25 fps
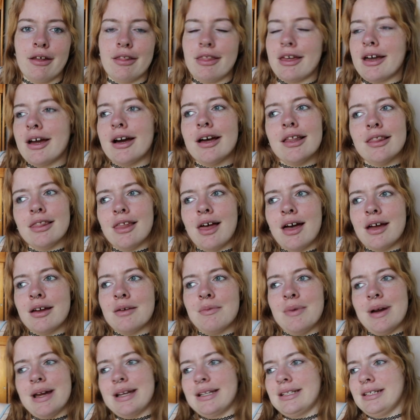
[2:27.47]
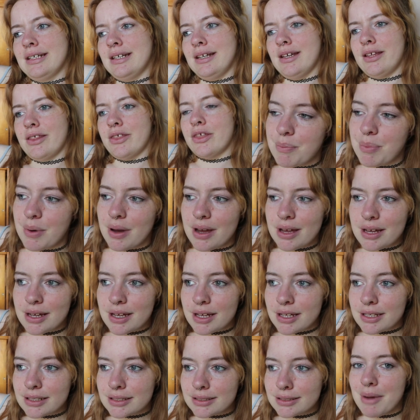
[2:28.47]
Like, I like my teeth.
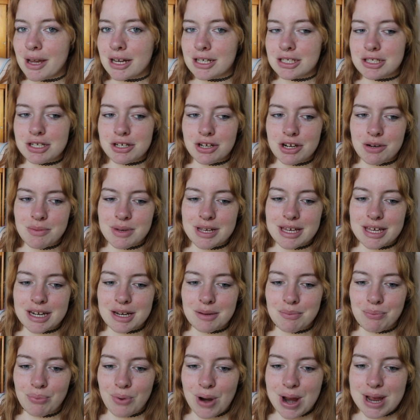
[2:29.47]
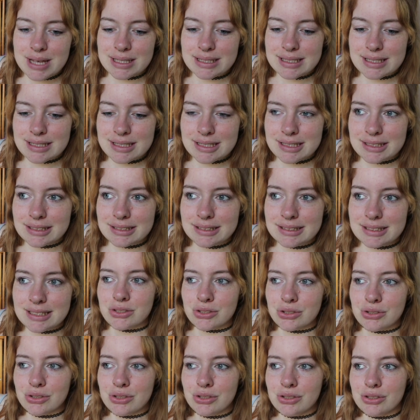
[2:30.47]
But I'm actually going to be getting braces
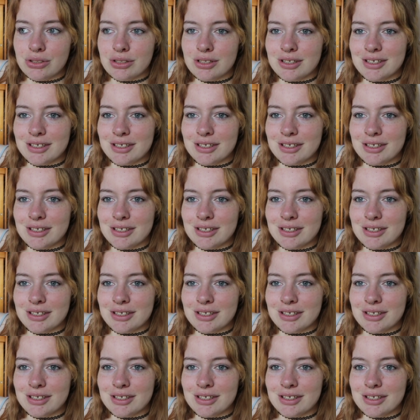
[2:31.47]
soon.